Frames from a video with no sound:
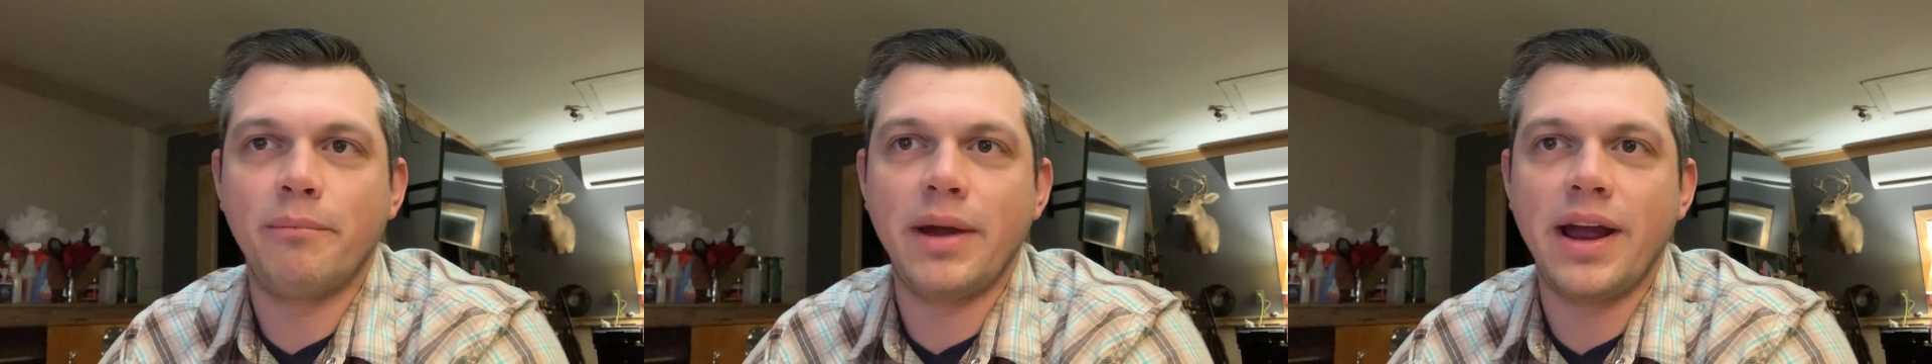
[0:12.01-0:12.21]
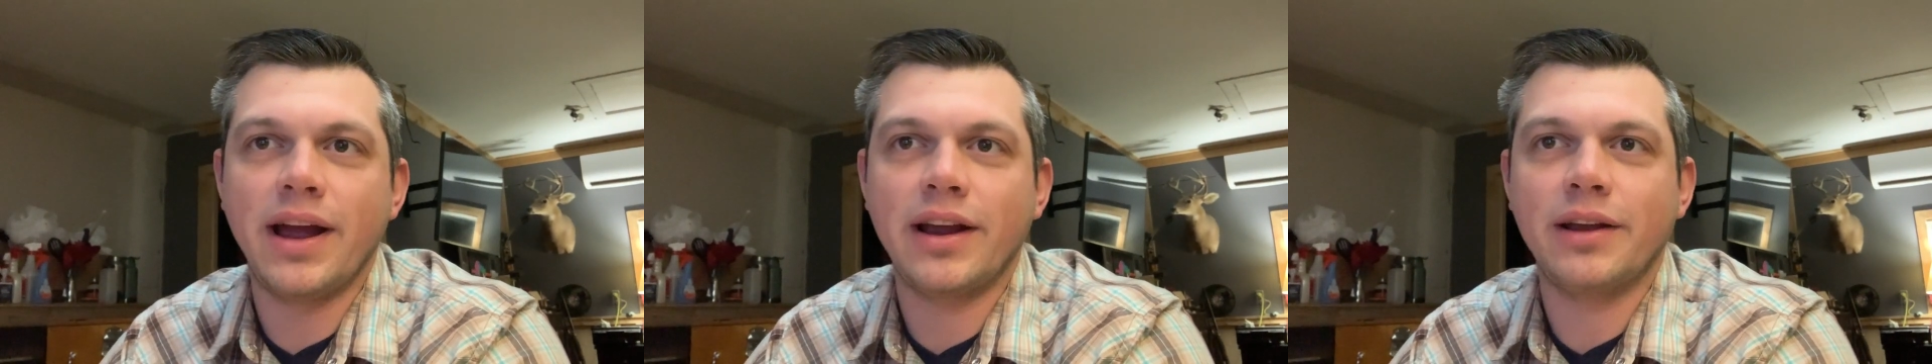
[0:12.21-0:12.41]

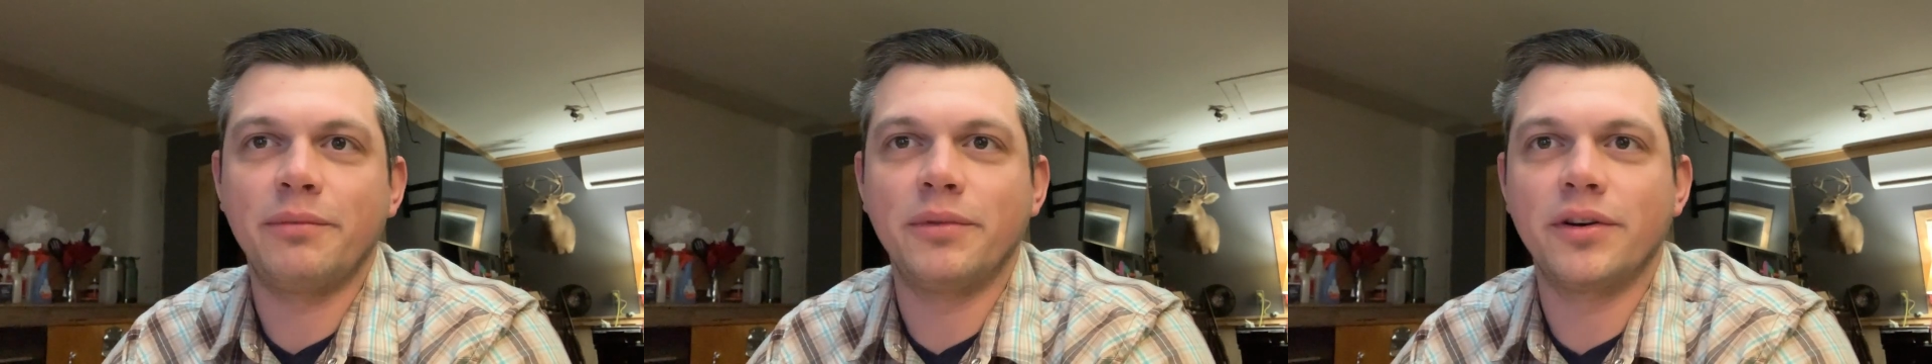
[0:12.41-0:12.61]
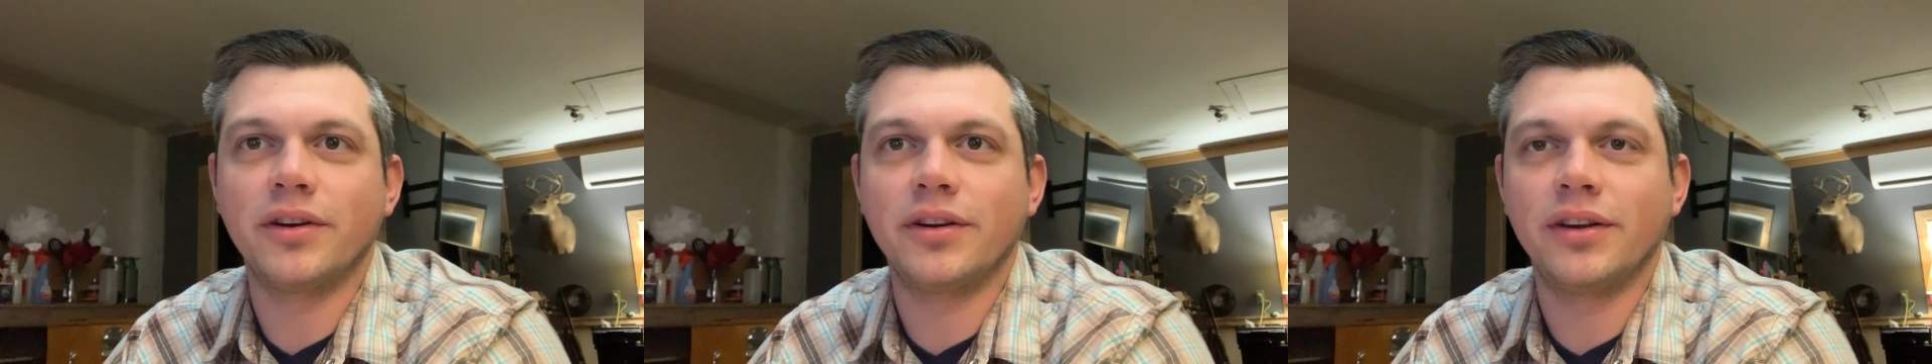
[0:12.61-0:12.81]
back and
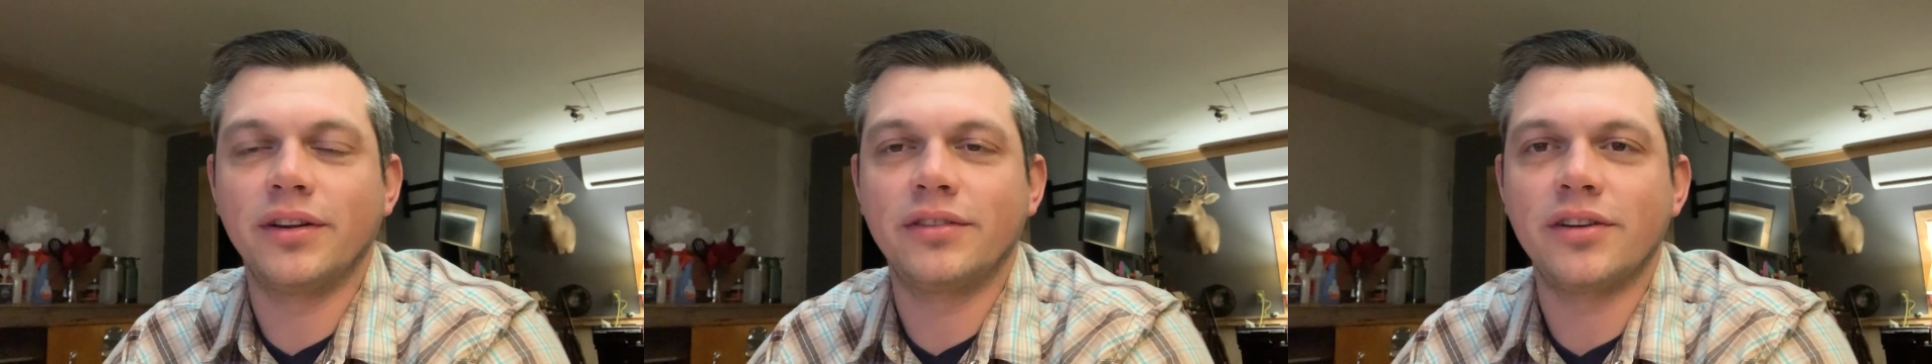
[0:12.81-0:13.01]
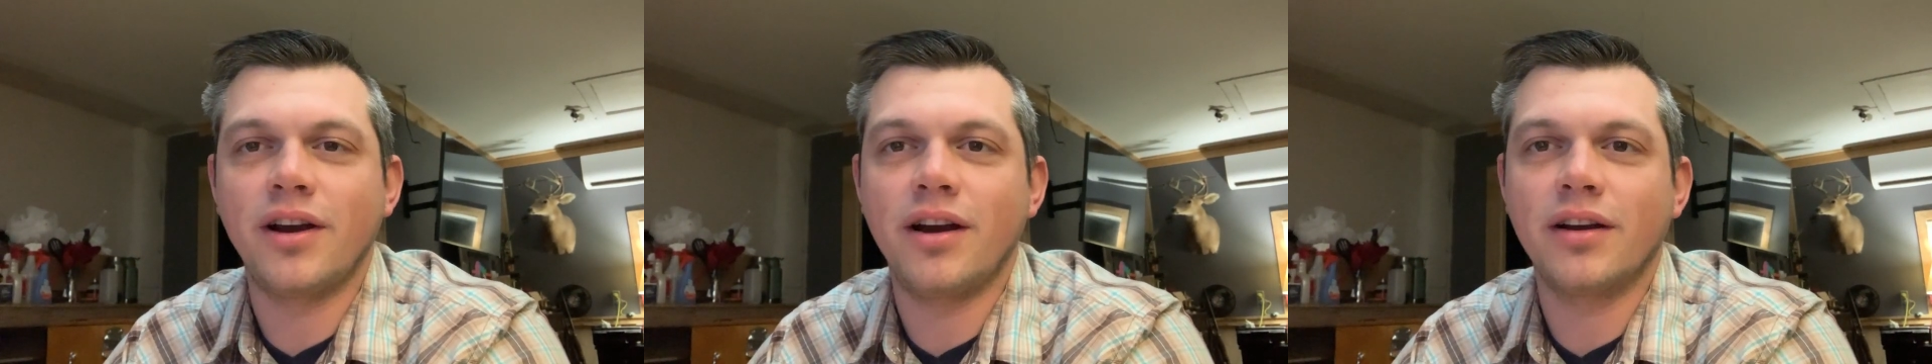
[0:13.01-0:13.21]
we're going to
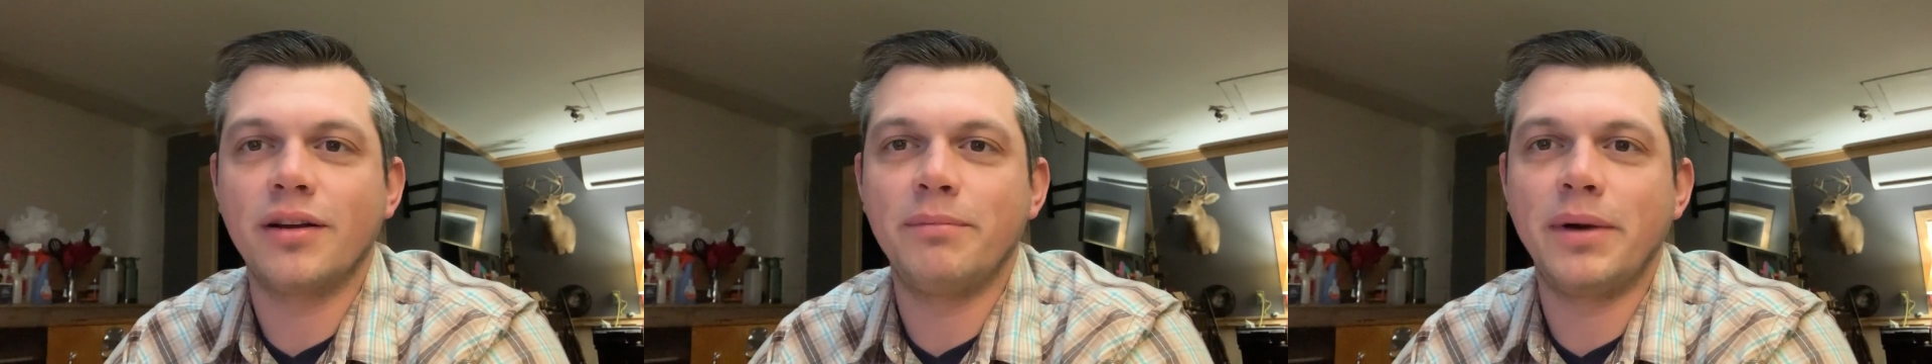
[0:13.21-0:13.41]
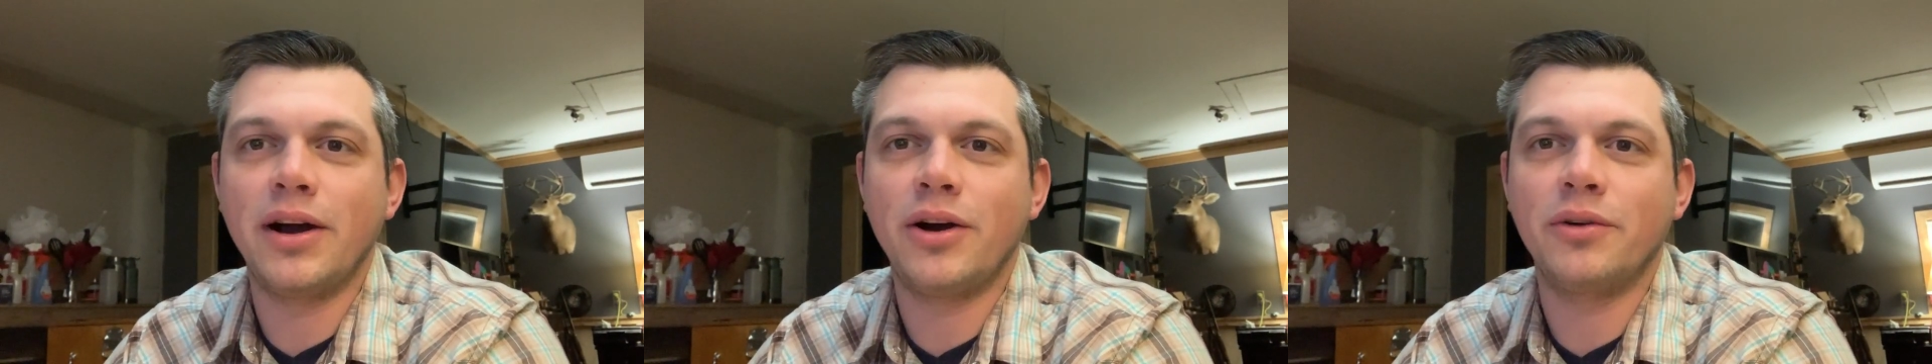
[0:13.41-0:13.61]
talk
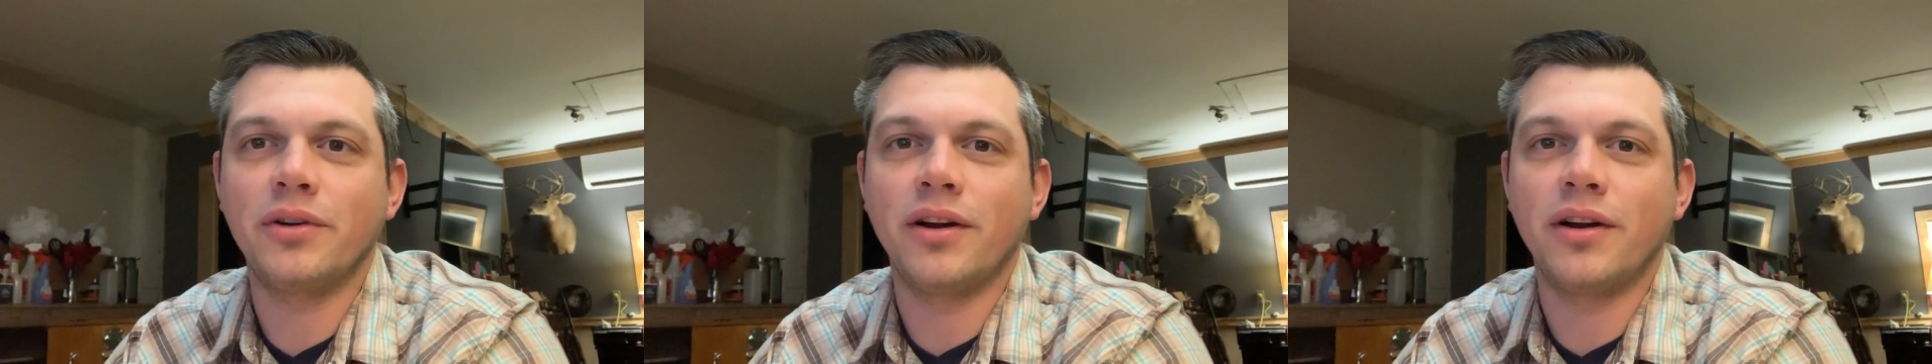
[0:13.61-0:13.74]
about